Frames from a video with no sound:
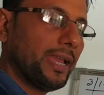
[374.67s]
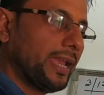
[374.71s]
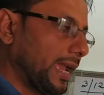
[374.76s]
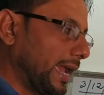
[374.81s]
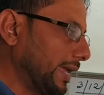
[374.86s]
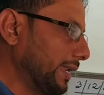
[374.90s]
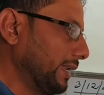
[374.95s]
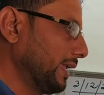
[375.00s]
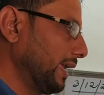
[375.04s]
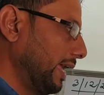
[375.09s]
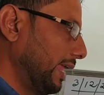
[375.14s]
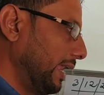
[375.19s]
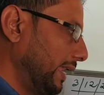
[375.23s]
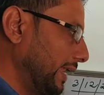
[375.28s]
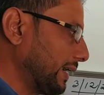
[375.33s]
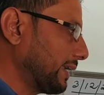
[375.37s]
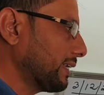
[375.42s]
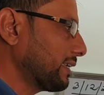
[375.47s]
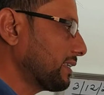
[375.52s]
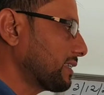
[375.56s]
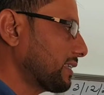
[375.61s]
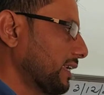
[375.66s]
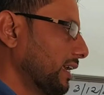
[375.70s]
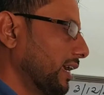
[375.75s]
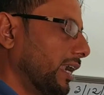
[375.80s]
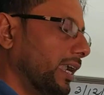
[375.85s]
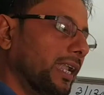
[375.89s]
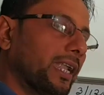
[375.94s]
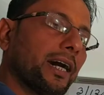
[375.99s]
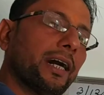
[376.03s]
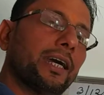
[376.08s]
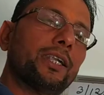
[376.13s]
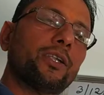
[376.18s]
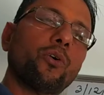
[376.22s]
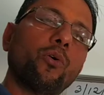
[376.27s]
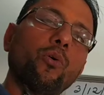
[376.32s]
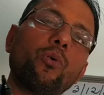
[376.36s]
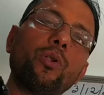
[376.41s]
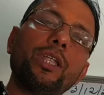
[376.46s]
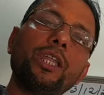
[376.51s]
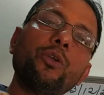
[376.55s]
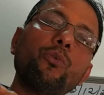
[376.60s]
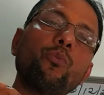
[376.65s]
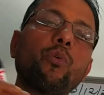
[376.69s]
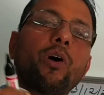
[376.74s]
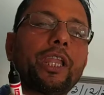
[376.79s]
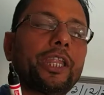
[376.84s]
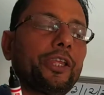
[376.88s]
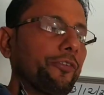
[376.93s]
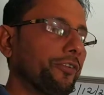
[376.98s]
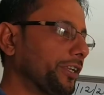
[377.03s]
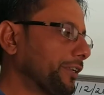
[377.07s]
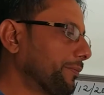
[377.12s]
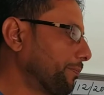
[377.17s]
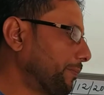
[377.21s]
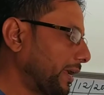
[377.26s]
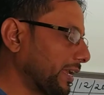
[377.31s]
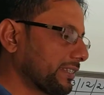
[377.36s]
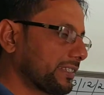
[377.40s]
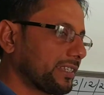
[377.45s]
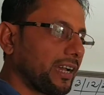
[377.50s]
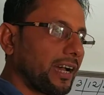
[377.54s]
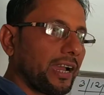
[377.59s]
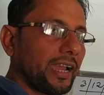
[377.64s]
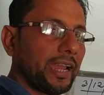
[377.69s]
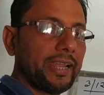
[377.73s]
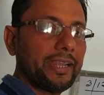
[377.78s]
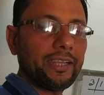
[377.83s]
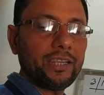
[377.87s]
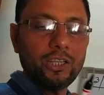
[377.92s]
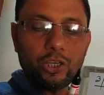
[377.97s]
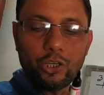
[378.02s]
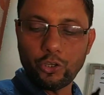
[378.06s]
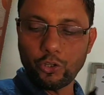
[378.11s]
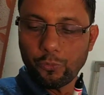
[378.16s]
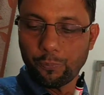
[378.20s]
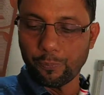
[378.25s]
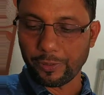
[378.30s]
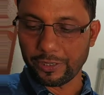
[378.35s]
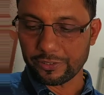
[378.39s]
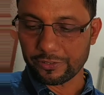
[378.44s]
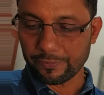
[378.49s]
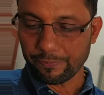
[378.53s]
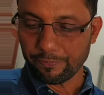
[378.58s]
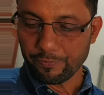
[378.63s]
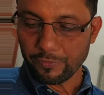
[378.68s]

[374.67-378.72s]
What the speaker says: And let us learn only one unit, paisa and rupees.